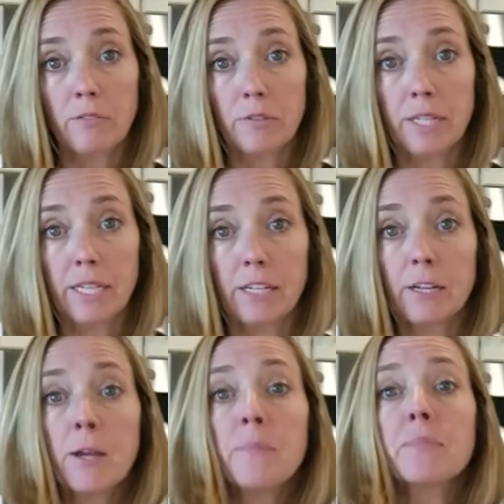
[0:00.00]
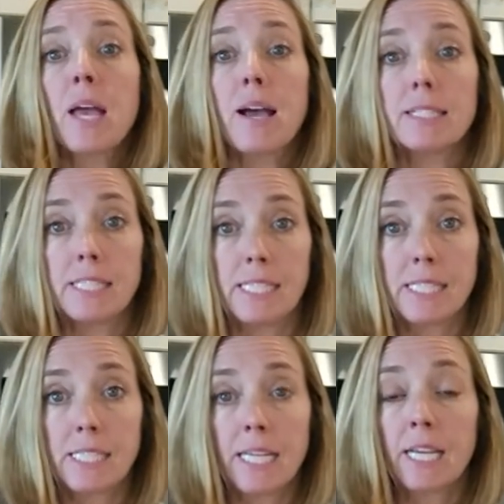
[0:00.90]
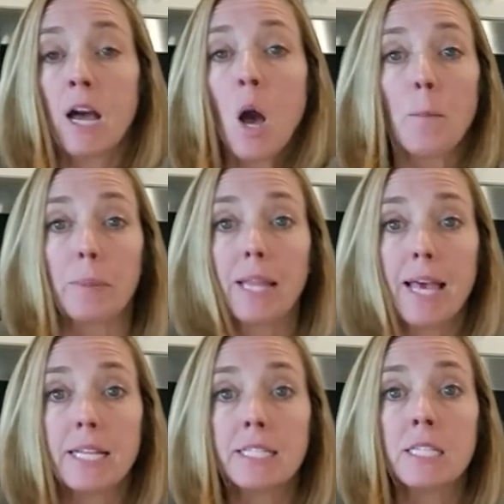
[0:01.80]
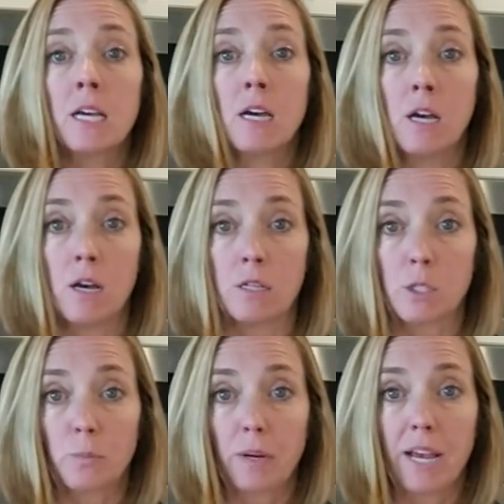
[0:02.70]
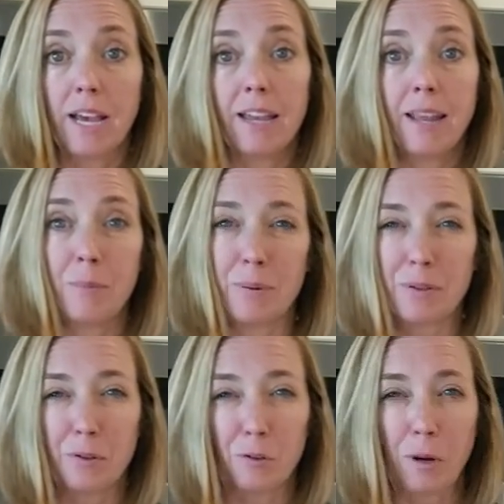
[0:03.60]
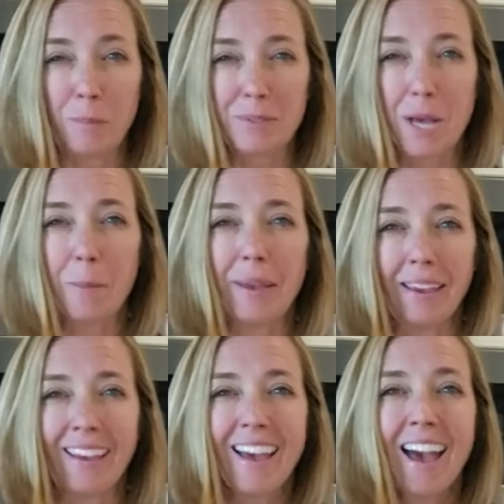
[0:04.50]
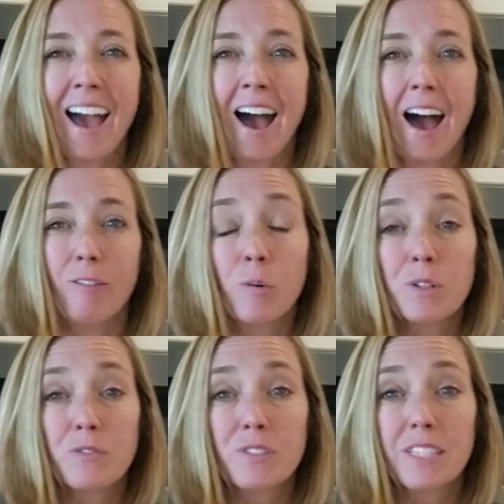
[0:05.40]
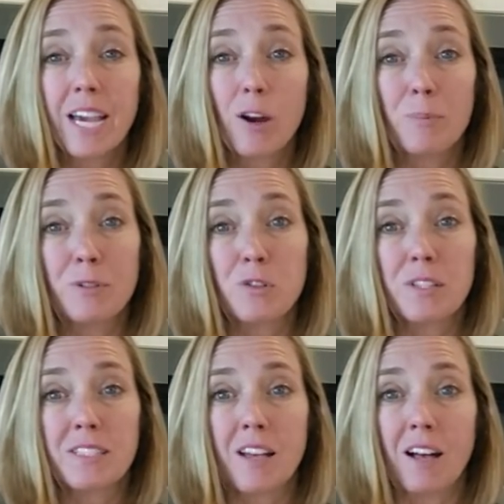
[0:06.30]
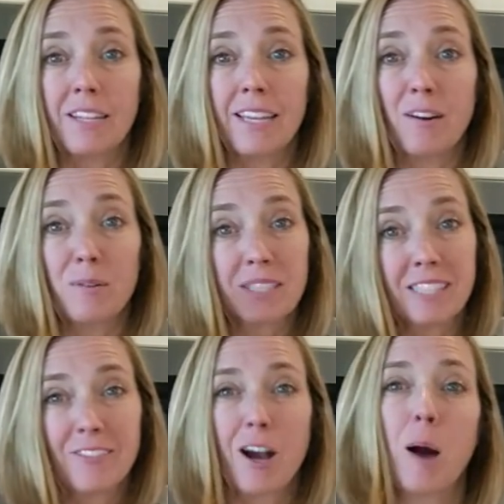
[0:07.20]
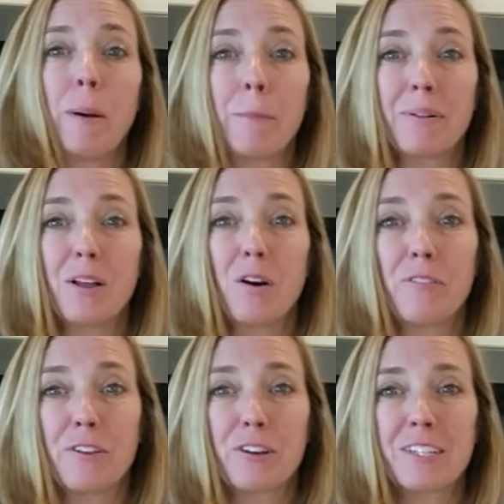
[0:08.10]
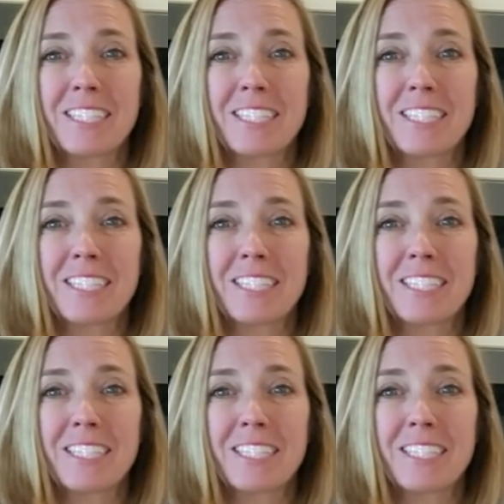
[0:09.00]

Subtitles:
Seasoning, blend, spread, and put a little crumble topping. Have a wonderful day. I hope you enjoyed this holiday. Always leave a comment below if you cooked it and you enjoyed it.